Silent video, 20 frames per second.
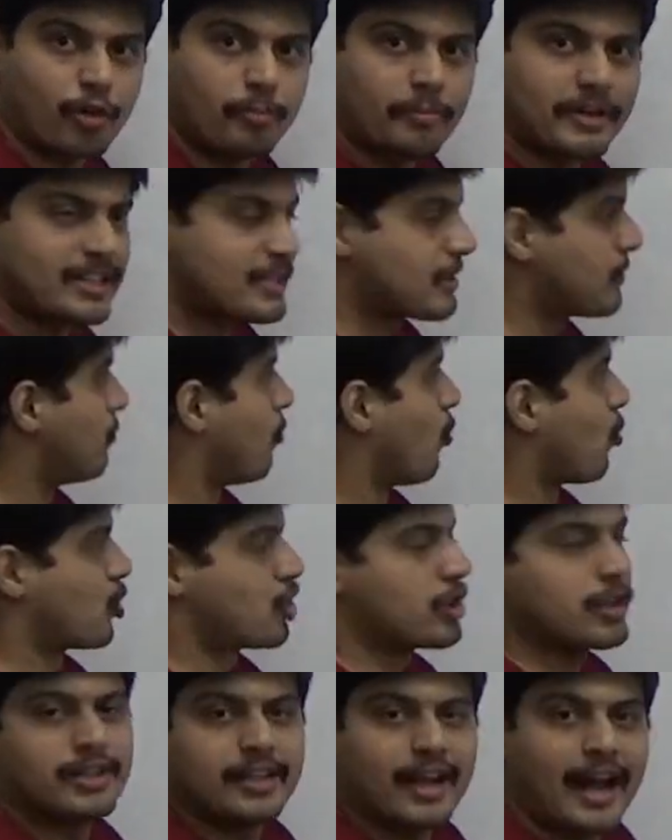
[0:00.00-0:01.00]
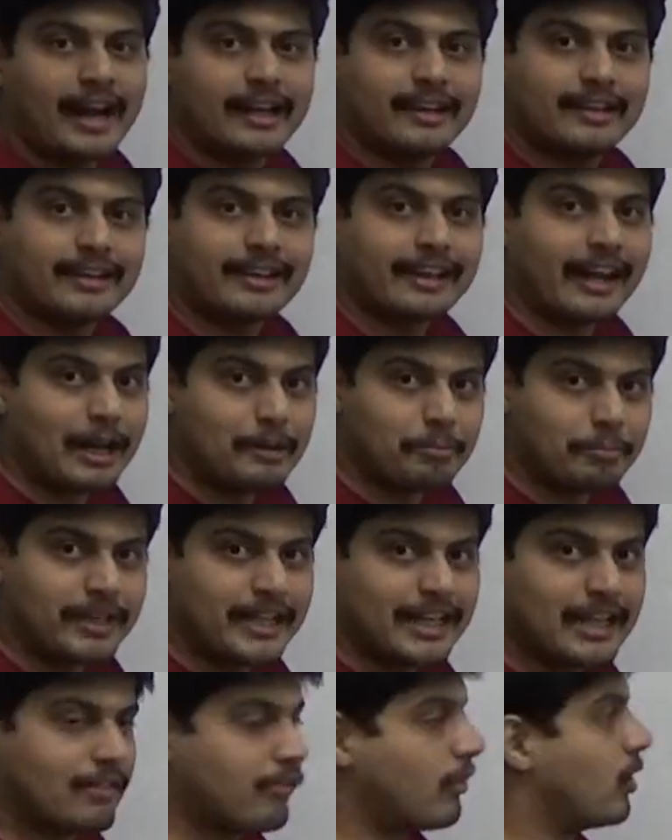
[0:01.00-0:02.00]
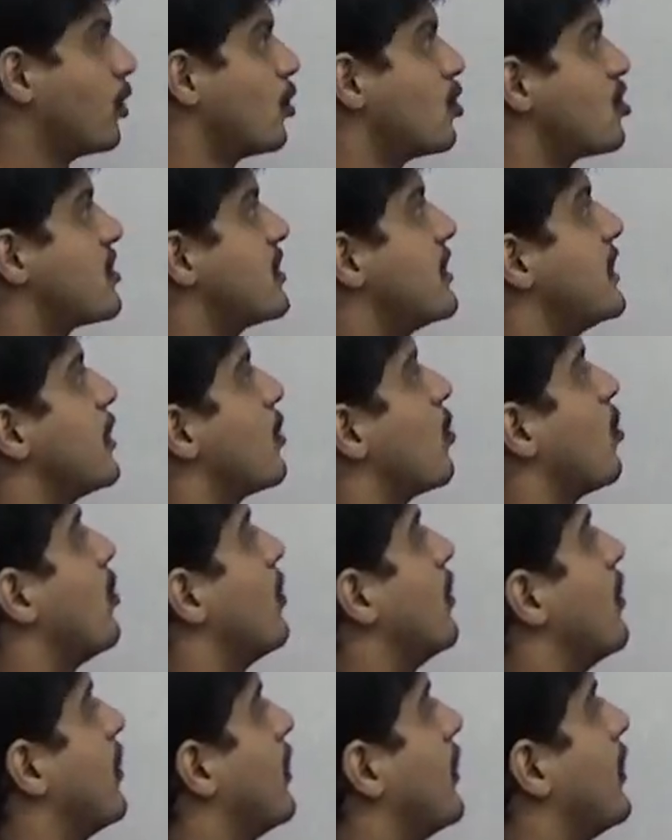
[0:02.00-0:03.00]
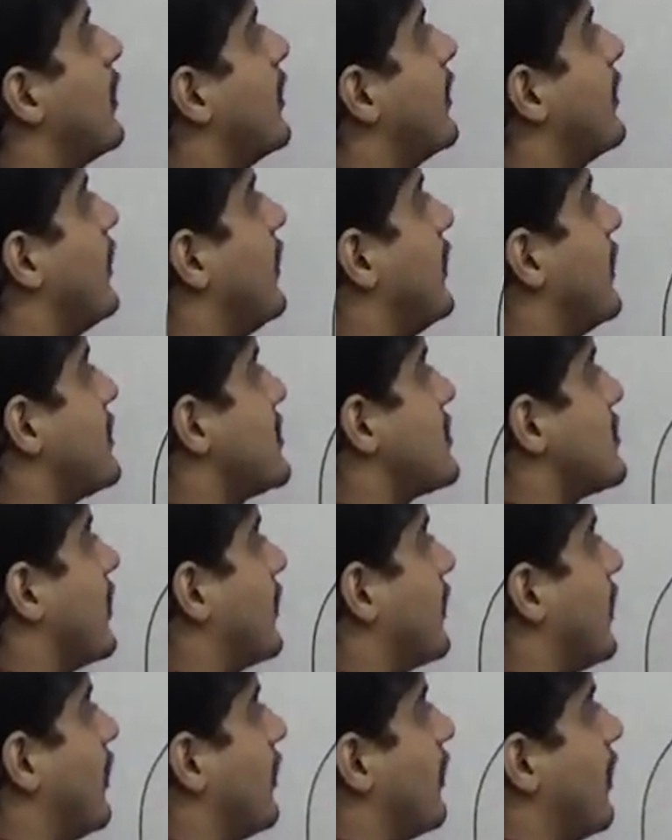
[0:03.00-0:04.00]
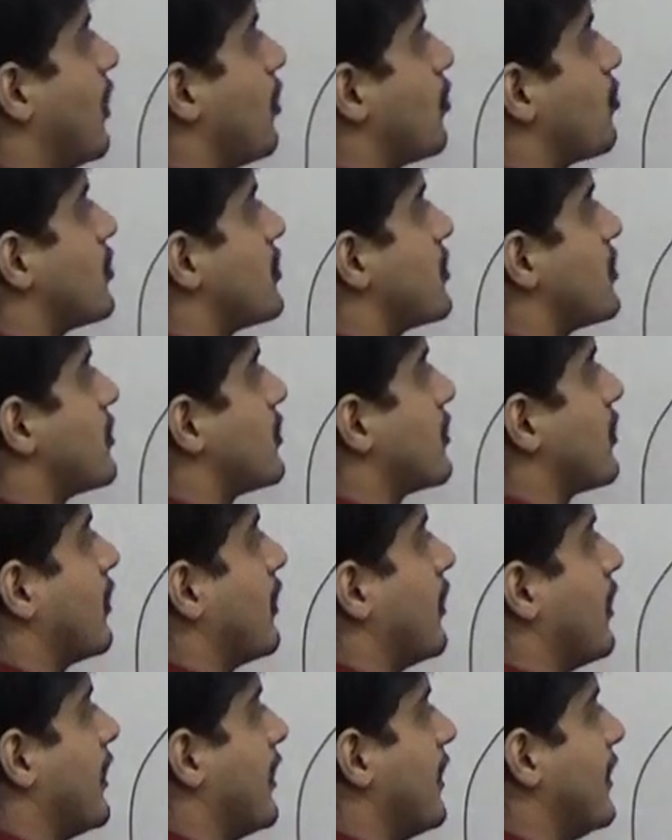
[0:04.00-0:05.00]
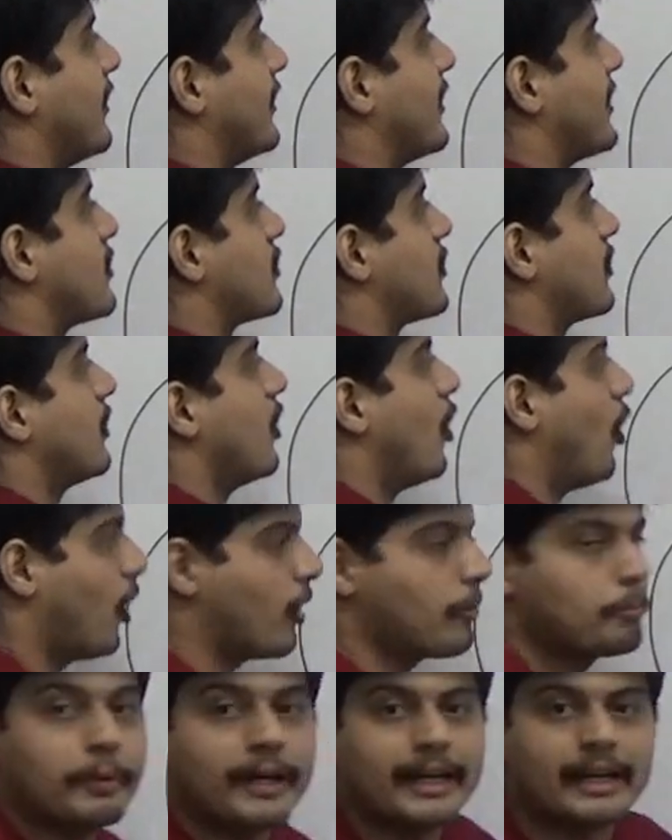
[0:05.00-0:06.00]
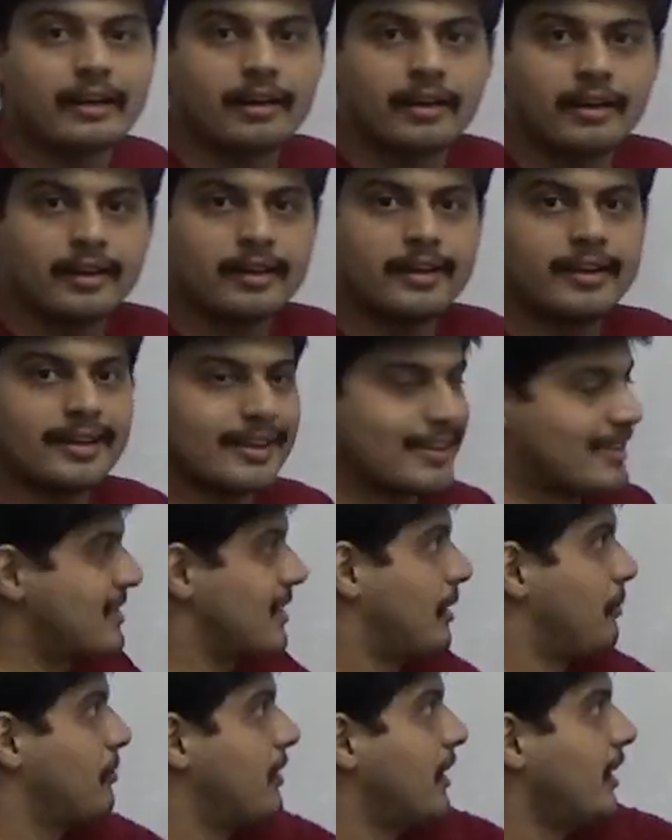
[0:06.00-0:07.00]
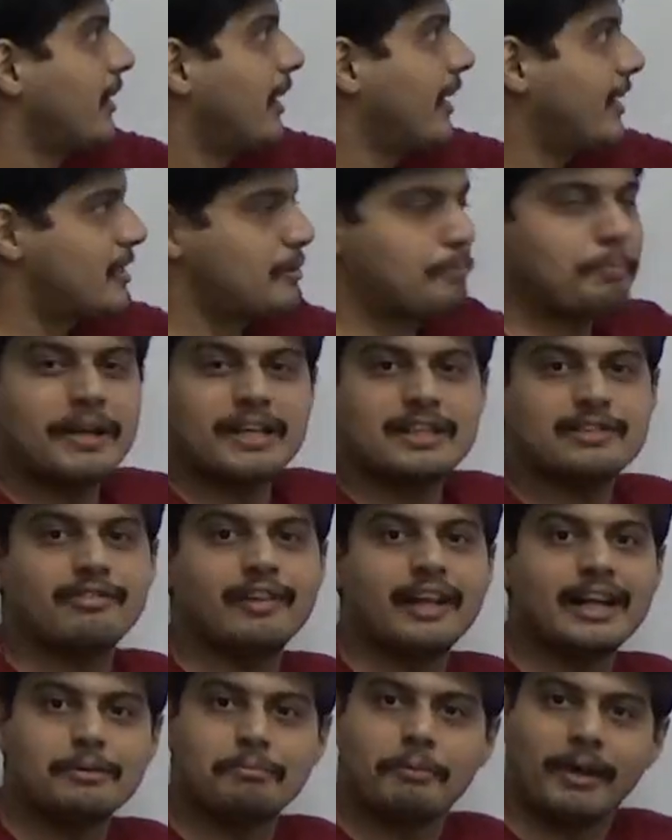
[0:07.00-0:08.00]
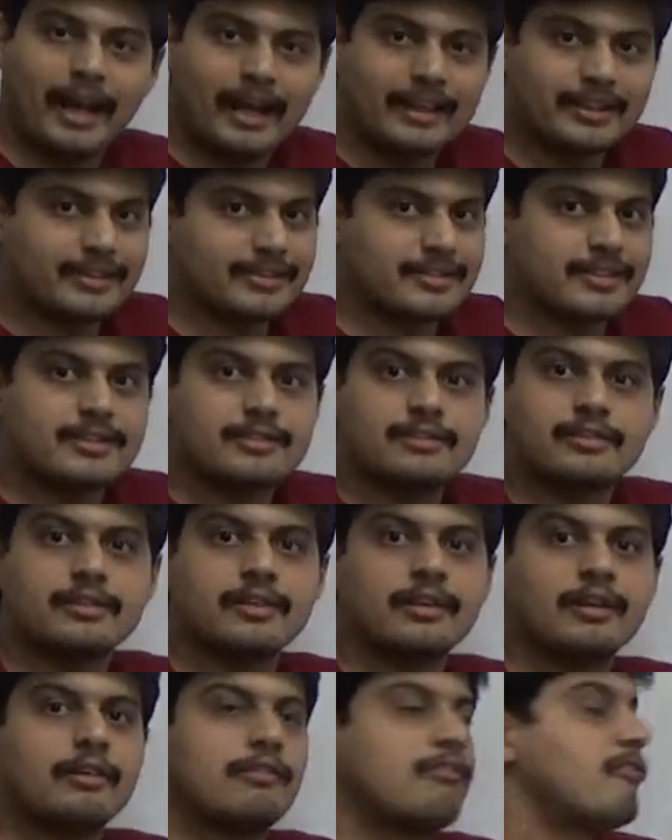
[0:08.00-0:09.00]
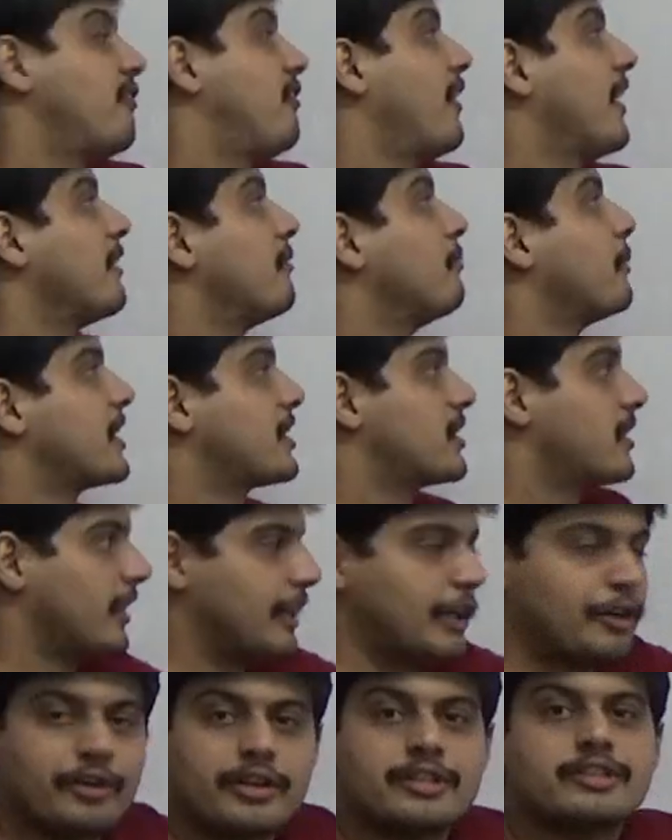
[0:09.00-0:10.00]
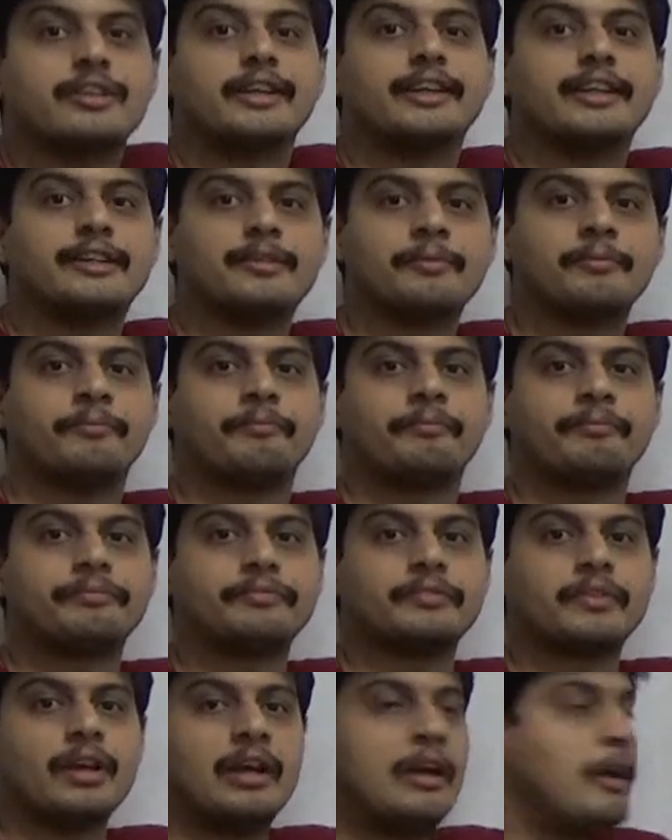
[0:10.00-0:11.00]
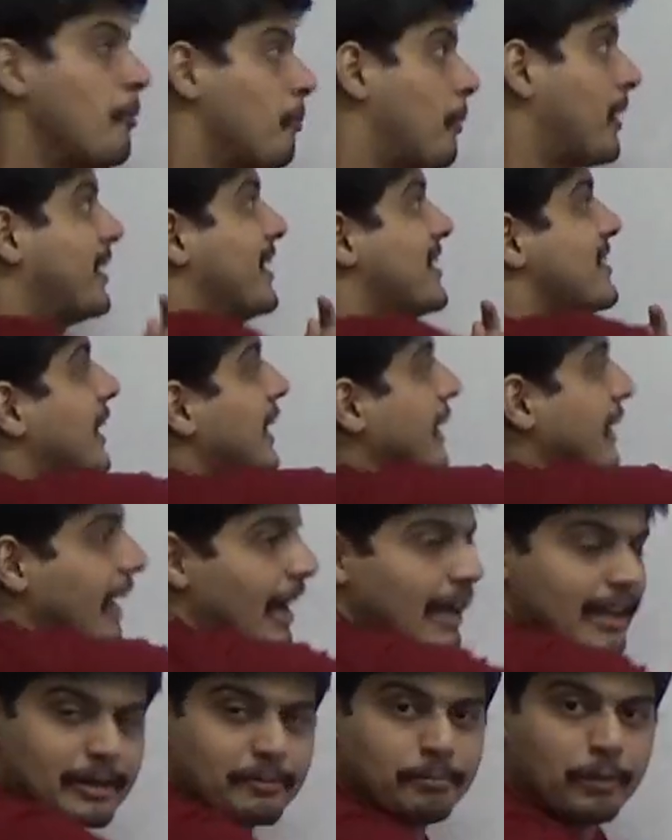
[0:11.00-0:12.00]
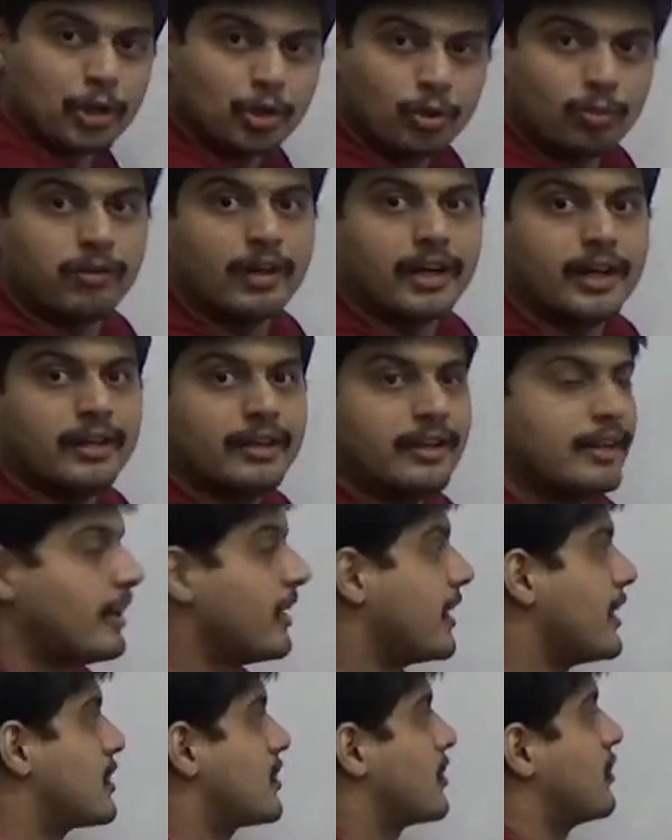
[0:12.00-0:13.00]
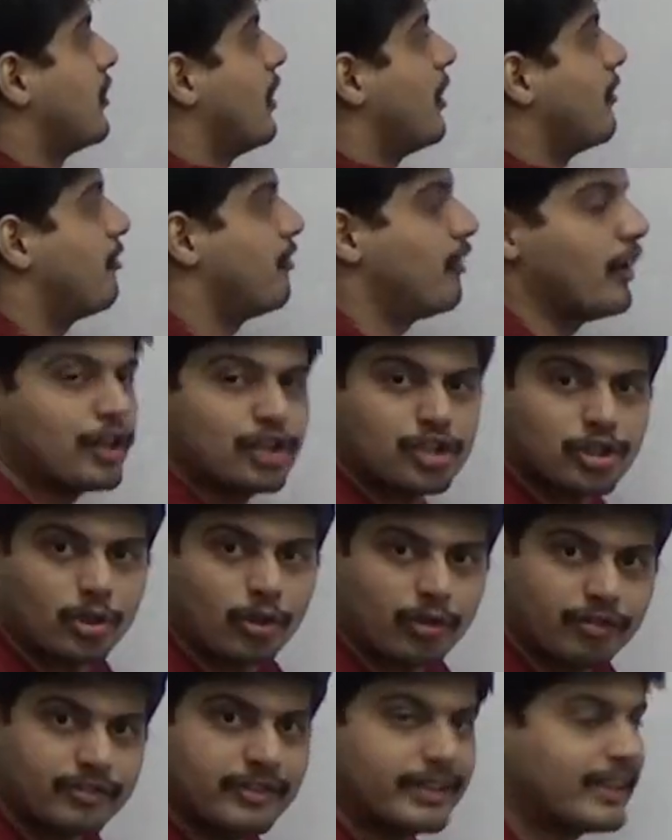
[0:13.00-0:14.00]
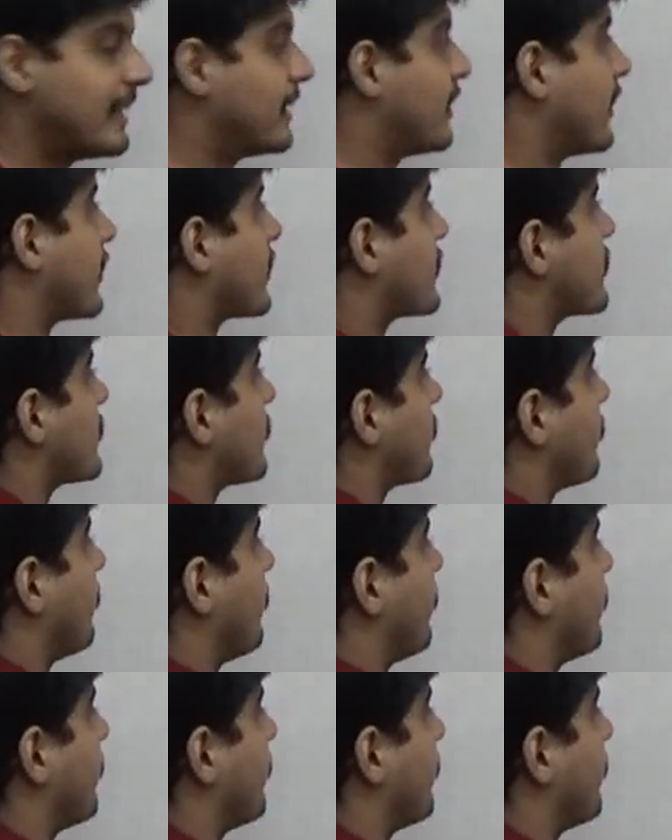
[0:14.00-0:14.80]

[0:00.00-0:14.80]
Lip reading: from its motion at time t equal to 0 till it settles down in this orbit, is something that spaceflight mechanics is very much interested in. But this entire maneuver is a function of three things: